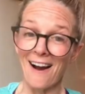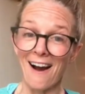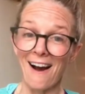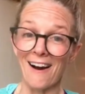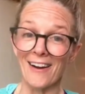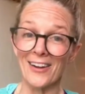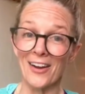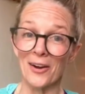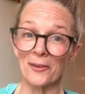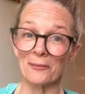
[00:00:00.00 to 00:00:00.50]

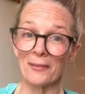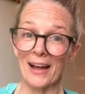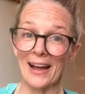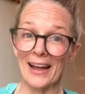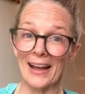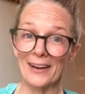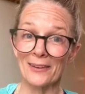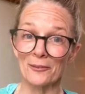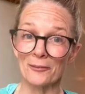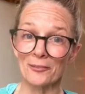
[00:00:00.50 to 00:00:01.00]
I hope that
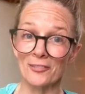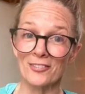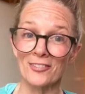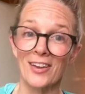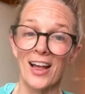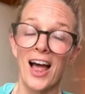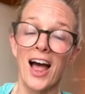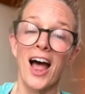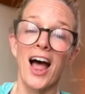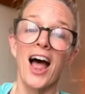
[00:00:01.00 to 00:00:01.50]
helps.
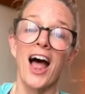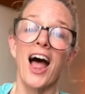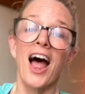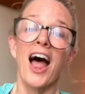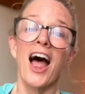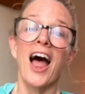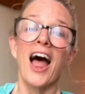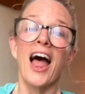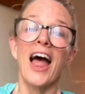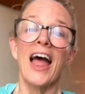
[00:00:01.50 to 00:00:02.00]

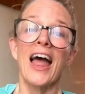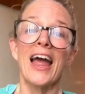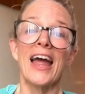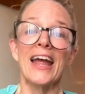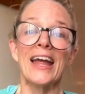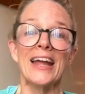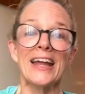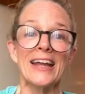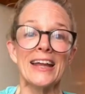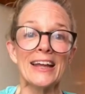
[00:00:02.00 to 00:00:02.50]

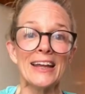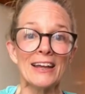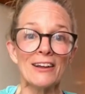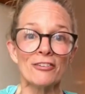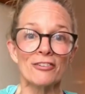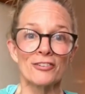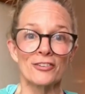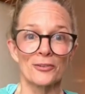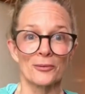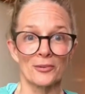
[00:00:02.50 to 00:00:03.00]

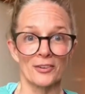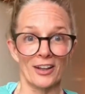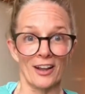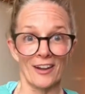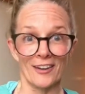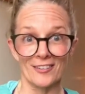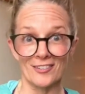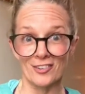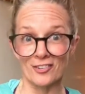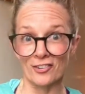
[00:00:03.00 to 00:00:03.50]
If you would
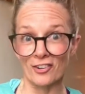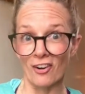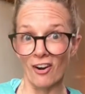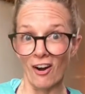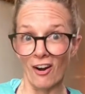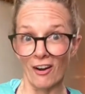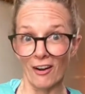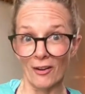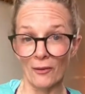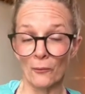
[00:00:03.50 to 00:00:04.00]
like to
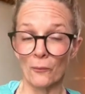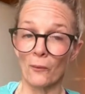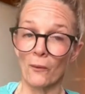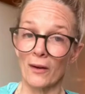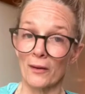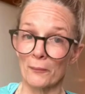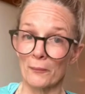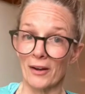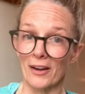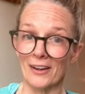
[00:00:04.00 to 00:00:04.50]
try
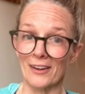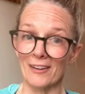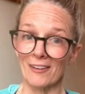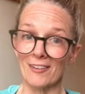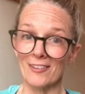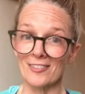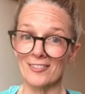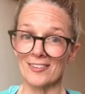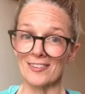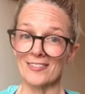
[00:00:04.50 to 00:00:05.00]
one of my
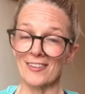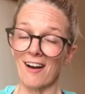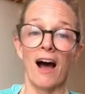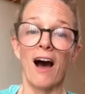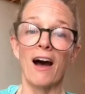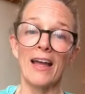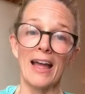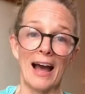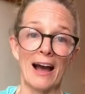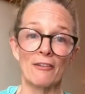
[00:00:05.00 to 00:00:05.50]
classes,
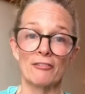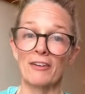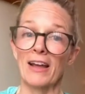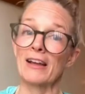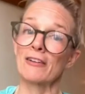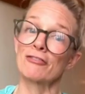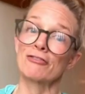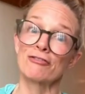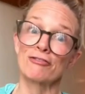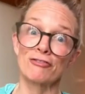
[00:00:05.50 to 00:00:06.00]
I have
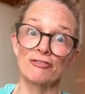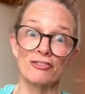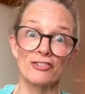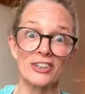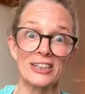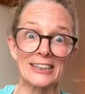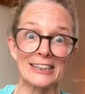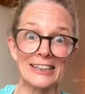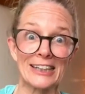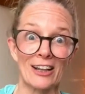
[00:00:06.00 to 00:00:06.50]
a
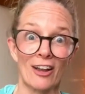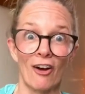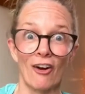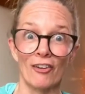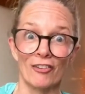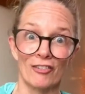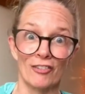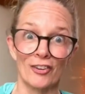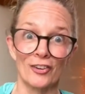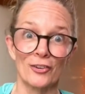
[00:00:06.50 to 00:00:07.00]
free
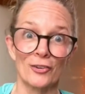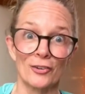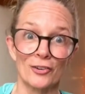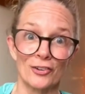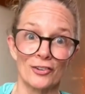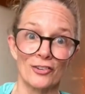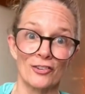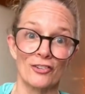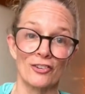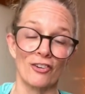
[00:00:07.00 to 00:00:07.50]
class that you
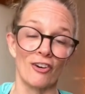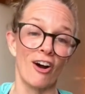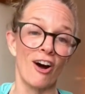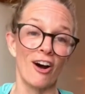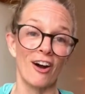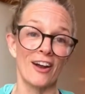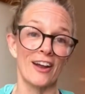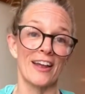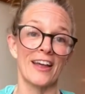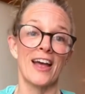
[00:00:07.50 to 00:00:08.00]
can
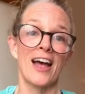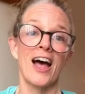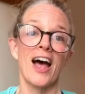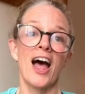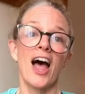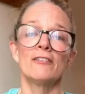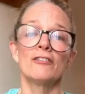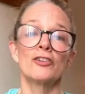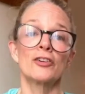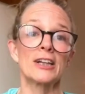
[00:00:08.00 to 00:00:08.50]
try.
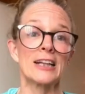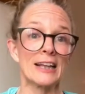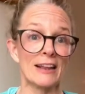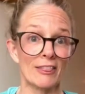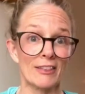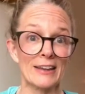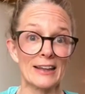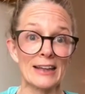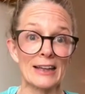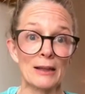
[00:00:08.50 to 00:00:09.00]
If you click
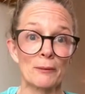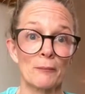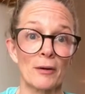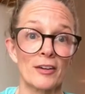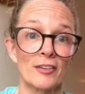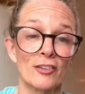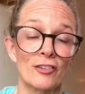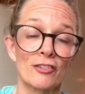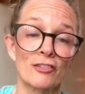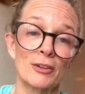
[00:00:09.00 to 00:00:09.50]
the link in my
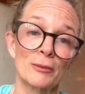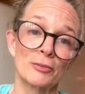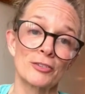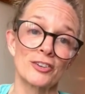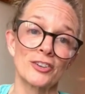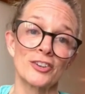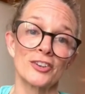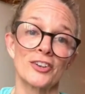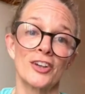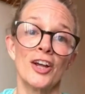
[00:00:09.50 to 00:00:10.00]

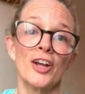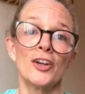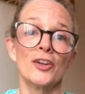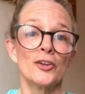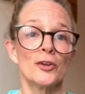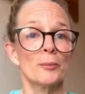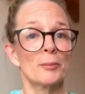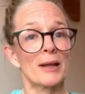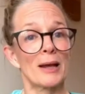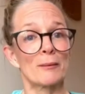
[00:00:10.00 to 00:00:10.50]
description,
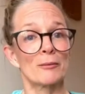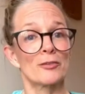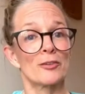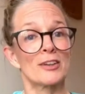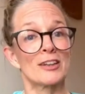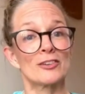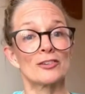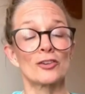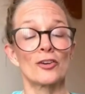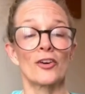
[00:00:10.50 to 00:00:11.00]
you'll be able to
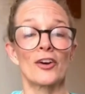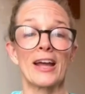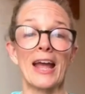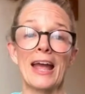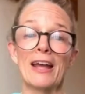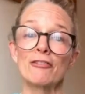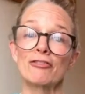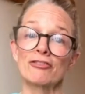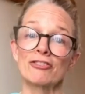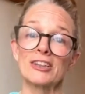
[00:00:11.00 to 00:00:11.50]
enjoy
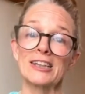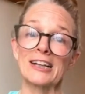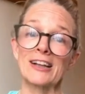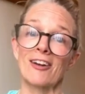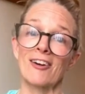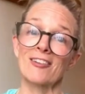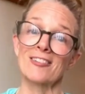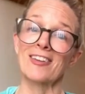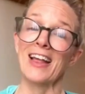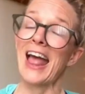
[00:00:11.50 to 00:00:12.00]
a free
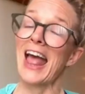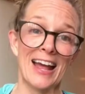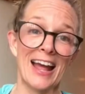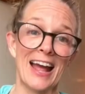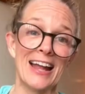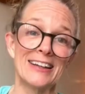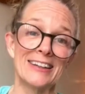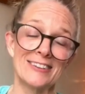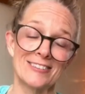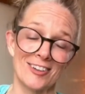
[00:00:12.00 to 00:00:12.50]
class
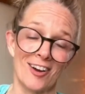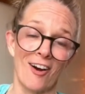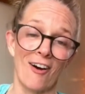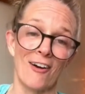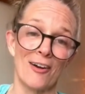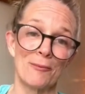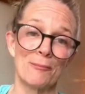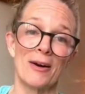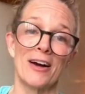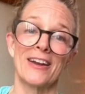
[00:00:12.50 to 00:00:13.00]

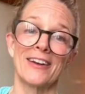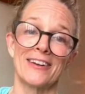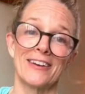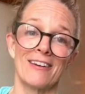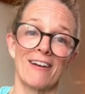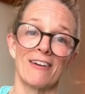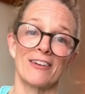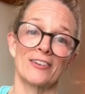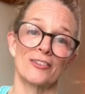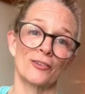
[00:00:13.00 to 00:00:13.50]
anytime,
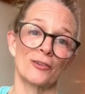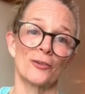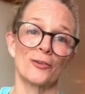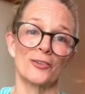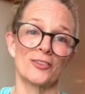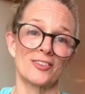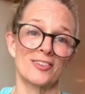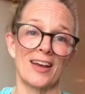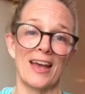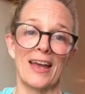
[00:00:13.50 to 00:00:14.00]
night
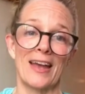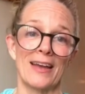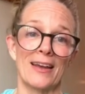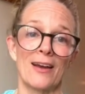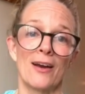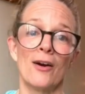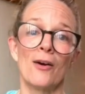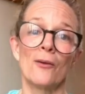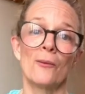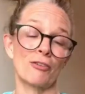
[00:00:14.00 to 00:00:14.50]
or day,
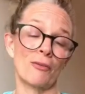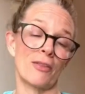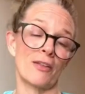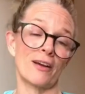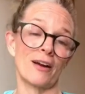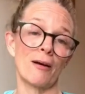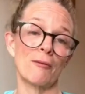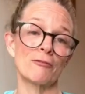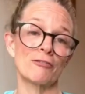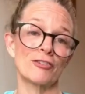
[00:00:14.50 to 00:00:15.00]
from the
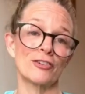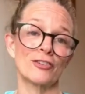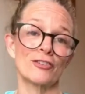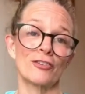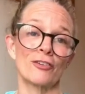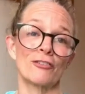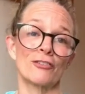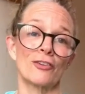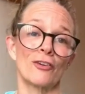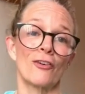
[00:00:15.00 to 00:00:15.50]
comfort
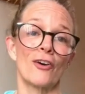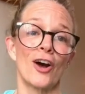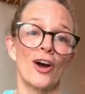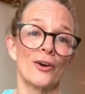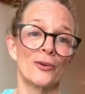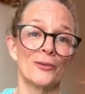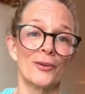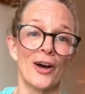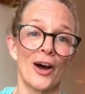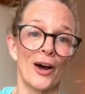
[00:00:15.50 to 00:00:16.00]
of your
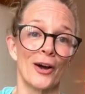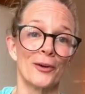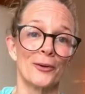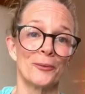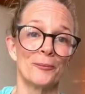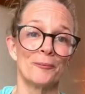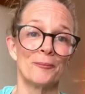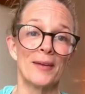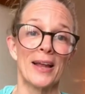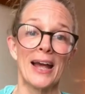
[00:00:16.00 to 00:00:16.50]
own
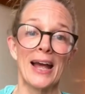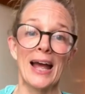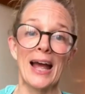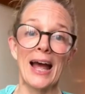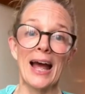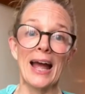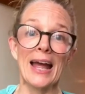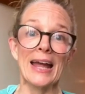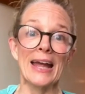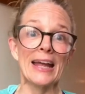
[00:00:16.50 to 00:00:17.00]
home.
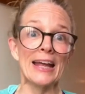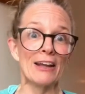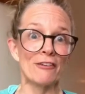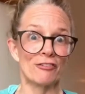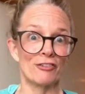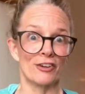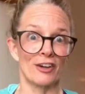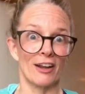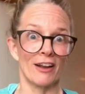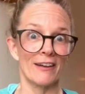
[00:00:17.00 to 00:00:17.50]

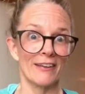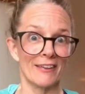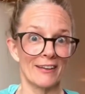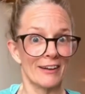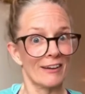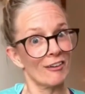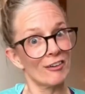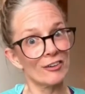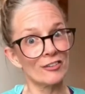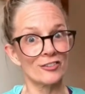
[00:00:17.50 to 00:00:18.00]
If you like the
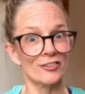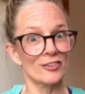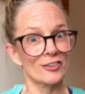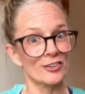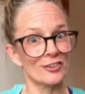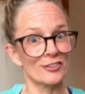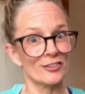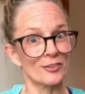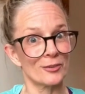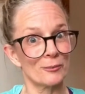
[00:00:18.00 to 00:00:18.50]
class, you
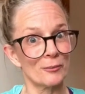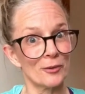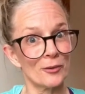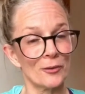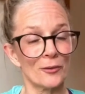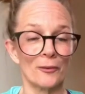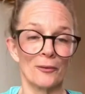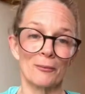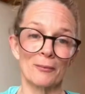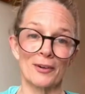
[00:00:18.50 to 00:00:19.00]
can do
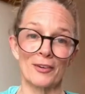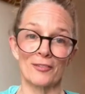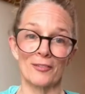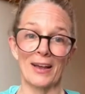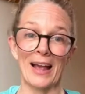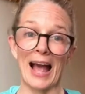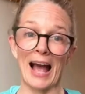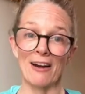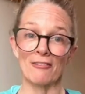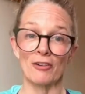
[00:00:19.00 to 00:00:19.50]
more, because
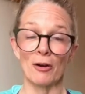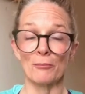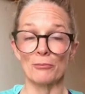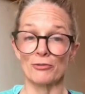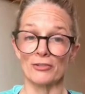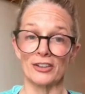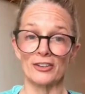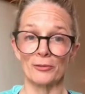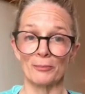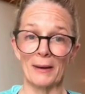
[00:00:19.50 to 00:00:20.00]
I have
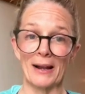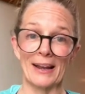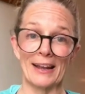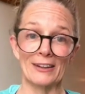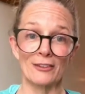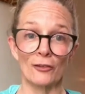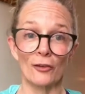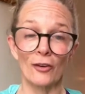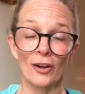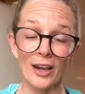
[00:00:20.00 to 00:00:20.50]

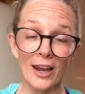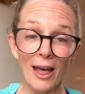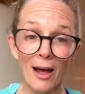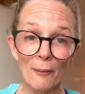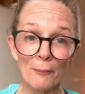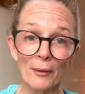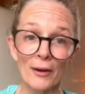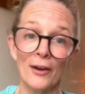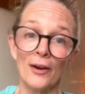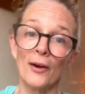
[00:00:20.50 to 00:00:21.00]

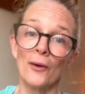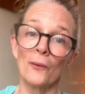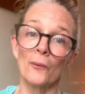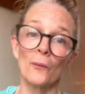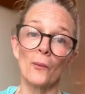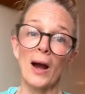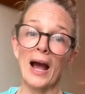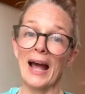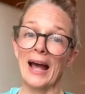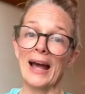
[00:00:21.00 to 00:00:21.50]
bridgeballet.club,
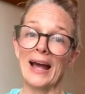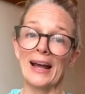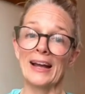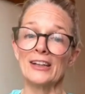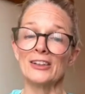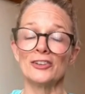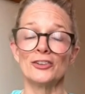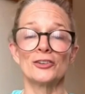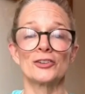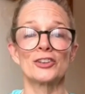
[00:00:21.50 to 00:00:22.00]
where
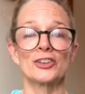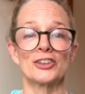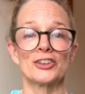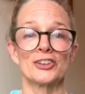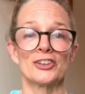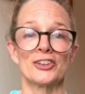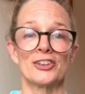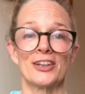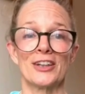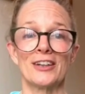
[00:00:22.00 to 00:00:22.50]
you
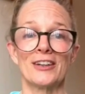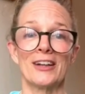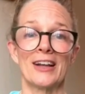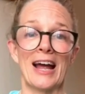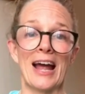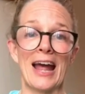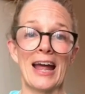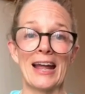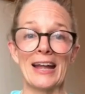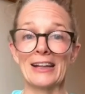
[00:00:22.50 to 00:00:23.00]
can
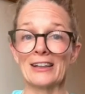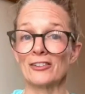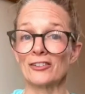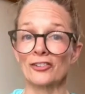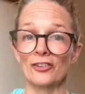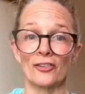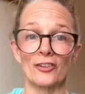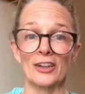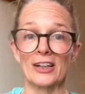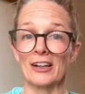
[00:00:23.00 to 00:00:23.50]

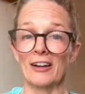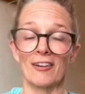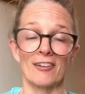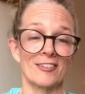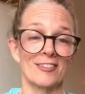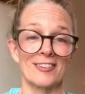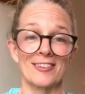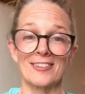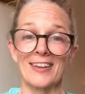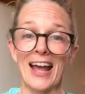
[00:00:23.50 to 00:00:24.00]
enjoy
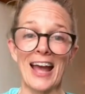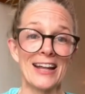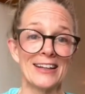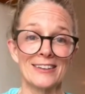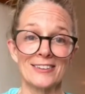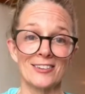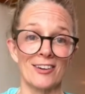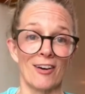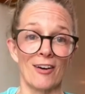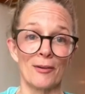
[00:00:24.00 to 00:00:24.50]
classes
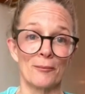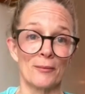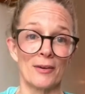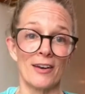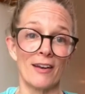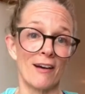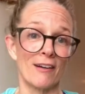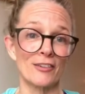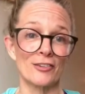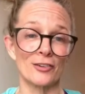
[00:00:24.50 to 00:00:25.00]
anytime,
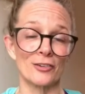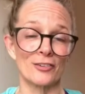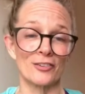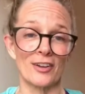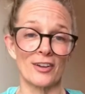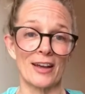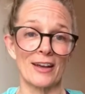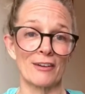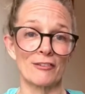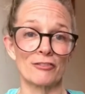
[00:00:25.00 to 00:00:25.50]
night or
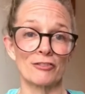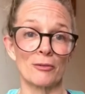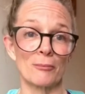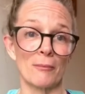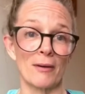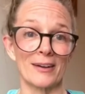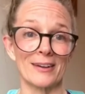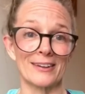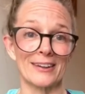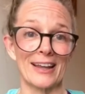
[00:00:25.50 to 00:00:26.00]
day, from
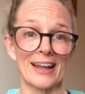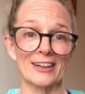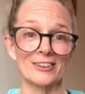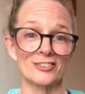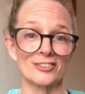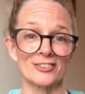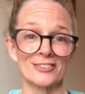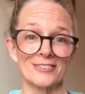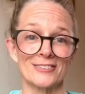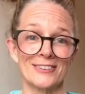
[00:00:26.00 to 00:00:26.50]
my
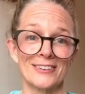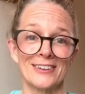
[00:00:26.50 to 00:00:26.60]
collection.